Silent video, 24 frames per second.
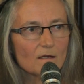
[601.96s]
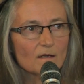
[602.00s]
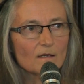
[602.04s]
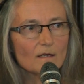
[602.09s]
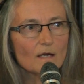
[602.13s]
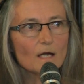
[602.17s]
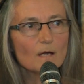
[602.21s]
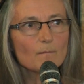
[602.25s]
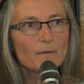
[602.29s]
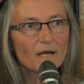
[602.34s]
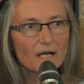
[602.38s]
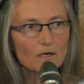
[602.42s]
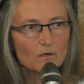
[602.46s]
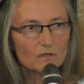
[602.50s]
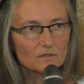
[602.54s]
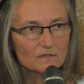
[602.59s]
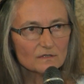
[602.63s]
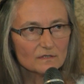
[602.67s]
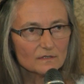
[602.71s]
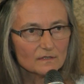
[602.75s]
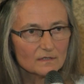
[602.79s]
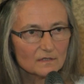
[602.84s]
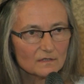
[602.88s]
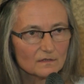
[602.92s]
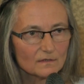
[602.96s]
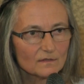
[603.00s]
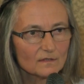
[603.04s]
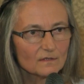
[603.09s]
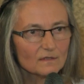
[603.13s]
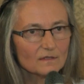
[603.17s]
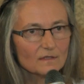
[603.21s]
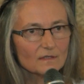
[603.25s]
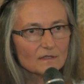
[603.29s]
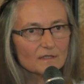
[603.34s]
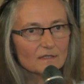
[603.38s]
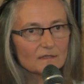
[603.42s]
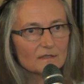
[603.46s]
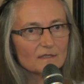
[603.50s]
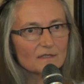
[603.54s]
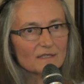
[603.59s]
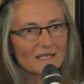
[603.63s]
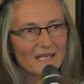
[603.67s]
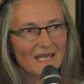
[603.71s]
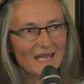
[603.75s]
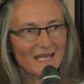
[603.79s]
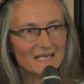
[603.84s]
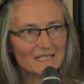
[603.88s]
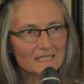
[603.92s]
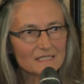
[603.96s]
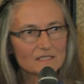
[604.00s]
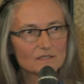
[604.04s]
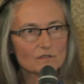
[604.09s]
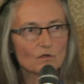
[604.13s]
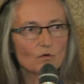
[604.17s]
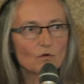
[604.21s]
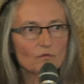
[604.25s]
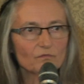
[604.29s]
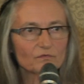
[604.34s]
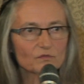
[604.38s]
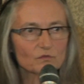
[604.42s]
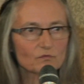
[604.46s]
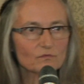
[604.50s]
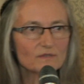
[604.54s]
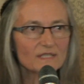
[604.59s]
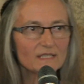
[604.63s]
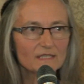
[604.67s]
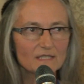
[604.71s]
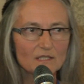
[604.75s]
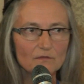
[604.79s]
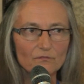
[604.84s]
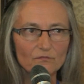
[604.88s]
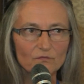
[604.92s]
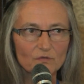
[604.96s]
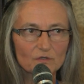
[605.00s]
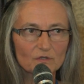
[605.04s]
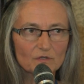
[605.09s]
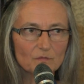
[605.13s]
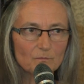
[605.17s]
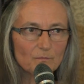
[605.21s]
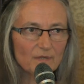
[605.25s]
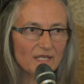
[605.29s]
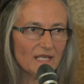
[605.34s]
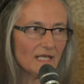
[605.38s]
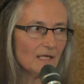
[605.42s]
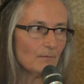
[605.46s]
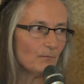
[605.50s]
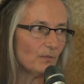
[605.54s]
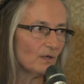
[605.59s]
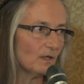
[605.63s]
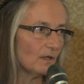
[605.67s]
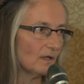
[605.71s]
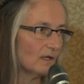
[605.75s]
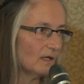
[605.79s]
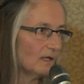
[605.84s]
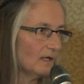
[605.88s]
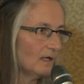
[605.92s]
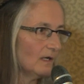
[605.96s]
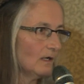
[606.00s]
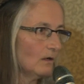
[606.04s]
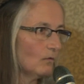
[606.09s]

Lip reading: about the case of three different people.